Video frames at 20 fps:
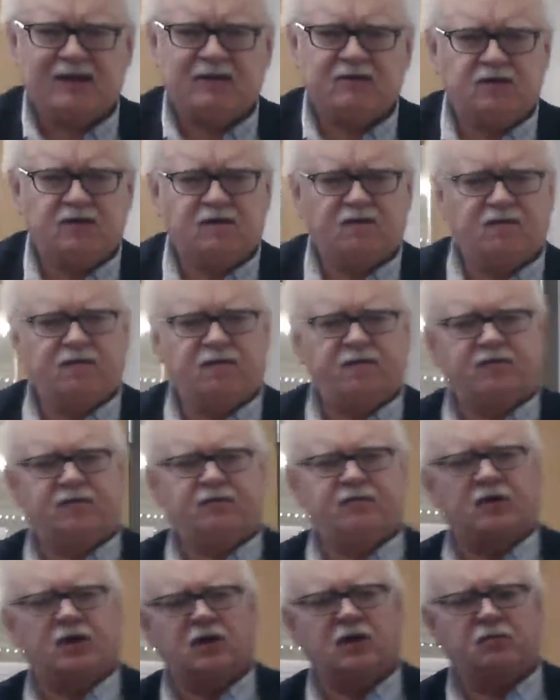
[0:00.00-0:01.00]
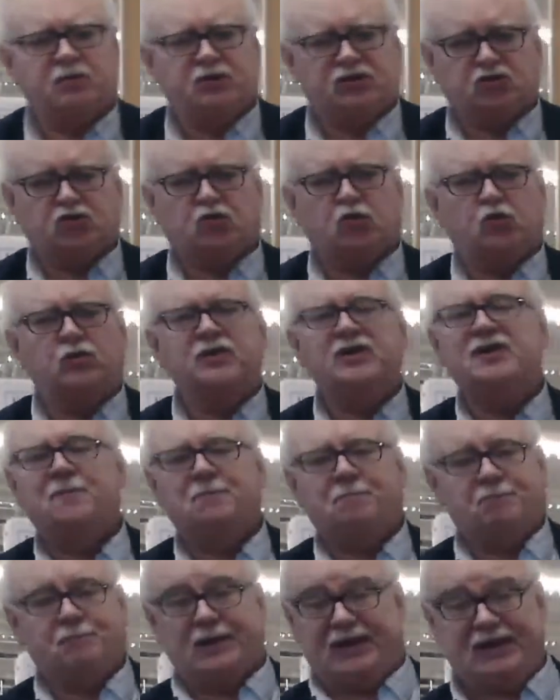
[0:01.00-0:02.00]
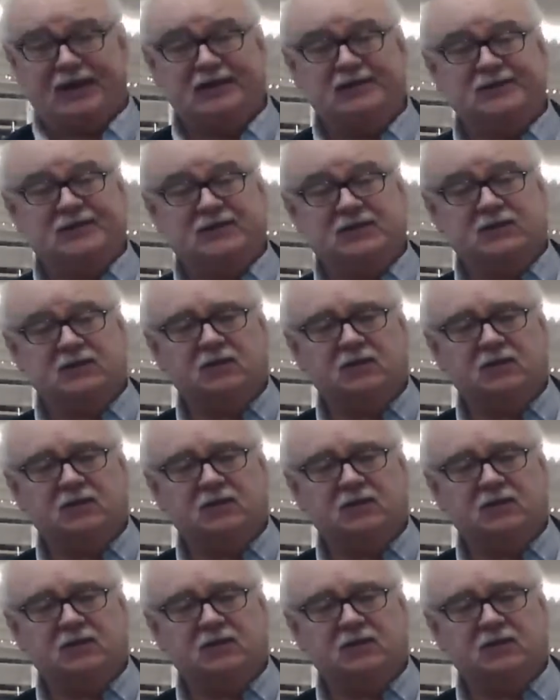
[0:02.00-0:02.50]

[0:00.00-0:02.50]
of are petroleum based.